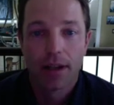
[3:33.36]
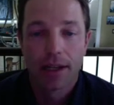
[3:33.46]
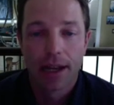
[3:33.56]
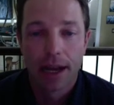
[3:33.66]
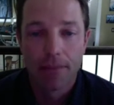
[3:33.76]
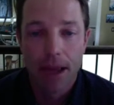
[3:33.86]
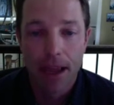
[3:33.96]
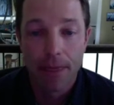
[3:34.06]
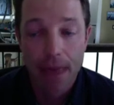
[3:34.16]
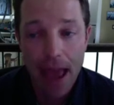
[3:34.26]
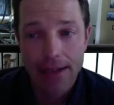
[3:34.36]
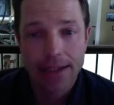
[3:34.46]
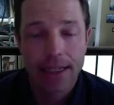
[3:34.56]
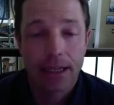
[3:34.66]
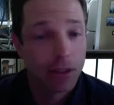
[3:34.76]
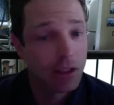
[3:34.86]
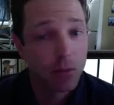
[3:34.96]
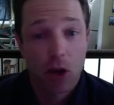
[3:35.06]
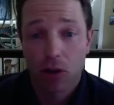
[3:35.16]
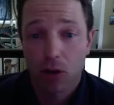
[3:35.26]
And that team, a
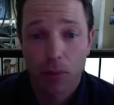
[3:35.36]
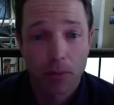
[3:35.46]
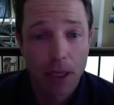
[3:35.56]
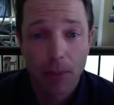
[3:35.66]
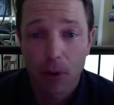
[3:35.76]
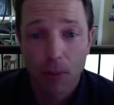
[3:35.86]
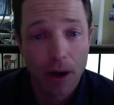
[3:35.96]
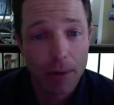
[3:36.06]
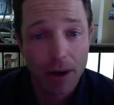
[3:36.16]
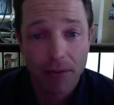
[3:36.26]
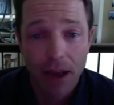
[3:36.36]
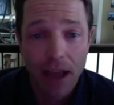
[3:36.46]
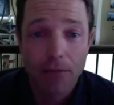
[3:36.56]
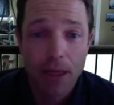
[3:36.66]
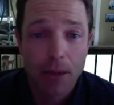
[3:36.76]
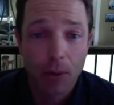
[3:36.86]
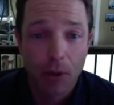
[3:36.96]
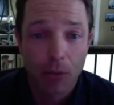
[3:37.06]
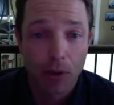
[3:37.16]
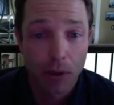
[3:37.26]
smaller group of people, probably about 5
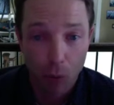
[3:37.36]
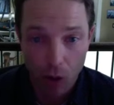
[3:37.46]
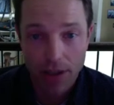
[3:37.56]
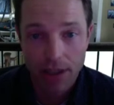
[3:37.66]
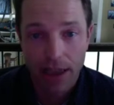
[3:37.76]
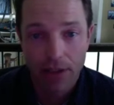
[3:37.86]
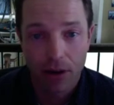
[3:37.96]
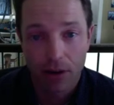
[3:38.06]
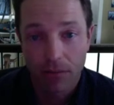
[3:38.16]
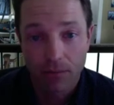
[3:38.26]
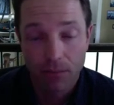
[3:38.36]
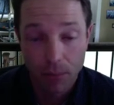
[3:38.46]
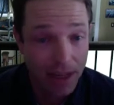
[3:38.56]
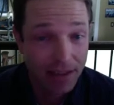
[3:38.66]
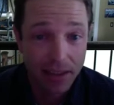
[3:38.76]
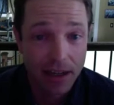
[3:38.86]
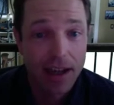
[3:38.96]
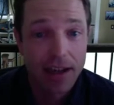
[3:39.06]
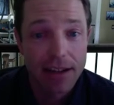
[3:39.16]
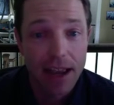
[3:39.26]
people, really worked together basically
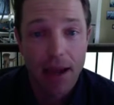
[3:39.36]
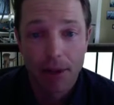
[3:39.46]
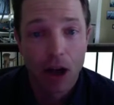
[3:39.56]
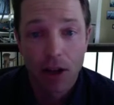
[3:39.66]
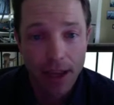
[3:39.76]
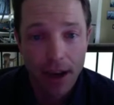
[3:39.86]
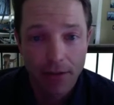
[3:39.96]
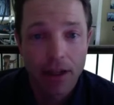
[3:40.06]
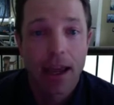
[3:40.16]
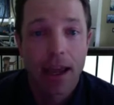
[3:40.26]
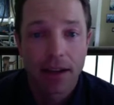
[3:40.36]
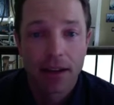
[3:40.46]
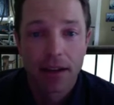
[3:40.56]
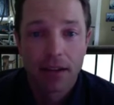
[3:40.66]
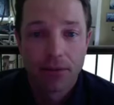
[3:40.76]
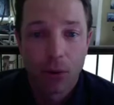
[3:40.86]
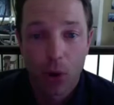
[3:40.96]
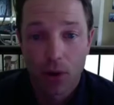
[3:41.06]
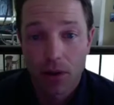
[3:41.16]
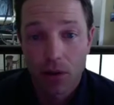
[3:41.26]
night and day. All day, every day
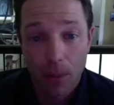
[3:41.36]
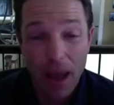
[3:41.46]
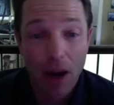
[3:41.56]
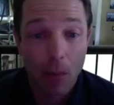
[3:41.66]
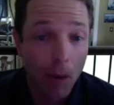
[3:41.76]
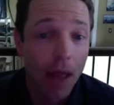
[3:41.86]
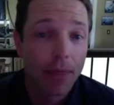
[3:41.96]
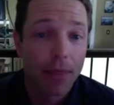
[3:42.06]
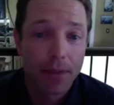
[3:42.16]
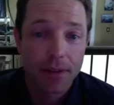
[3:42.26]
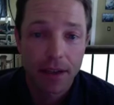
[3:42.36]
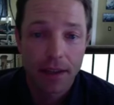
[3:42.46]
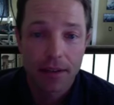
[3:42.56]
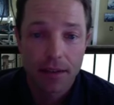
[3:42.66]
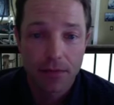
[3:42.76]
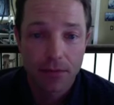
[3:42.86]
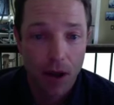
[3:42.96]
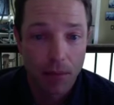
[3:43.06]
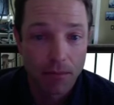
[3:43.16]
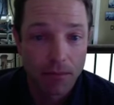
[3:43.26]
for about a month to get this
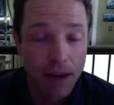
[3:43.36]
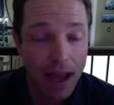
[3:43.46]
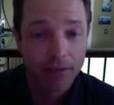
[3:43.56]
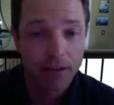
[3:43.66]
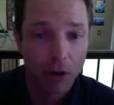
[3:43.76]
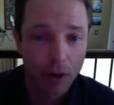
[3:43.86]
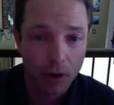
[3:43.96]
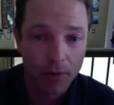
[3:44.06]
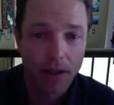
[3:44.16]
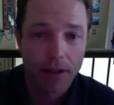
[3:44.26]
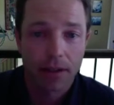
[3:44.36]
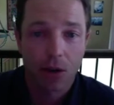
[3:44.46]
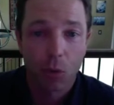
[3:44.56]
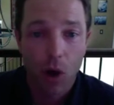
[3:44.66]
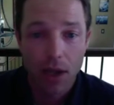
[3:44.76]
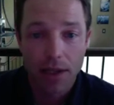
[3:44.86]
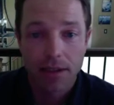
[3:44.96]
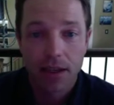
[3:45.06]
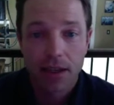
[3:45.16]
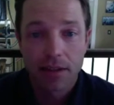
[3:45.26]
from not even knowing what a ventilator
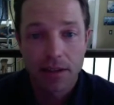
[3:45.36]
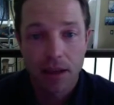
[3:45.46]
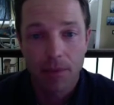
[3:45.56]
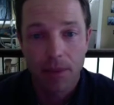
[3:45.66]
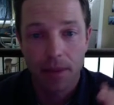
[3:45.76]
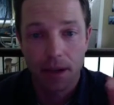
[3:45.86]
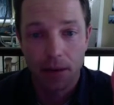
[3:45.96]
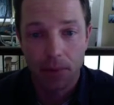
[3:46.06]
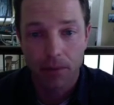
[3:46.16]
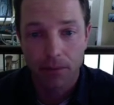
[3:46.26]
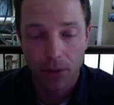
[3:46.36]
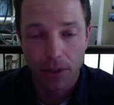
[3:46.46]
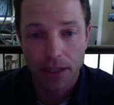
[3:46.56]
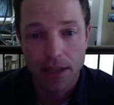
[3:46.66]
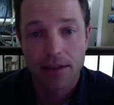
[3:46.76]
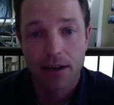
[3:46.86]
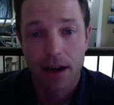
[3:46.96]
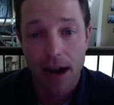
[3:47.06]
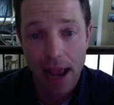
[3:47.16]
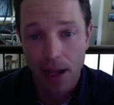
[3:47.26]
was to something that had been fully tested
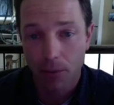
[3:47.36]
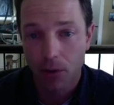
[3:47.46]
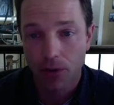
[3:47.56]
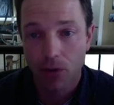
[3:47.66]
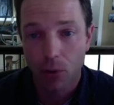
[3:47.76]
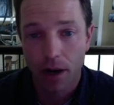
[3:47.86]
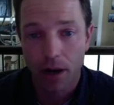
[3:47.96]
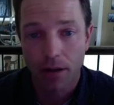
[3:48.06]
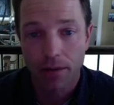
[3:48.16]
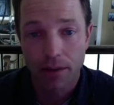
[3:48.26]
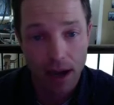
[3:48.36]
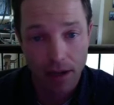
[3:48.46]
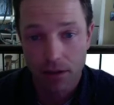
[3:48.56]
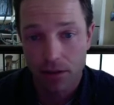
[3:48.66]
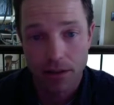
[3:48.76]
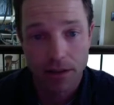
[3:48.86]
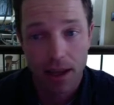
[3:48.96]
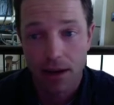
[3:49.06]
on an animal, to where the doctors said,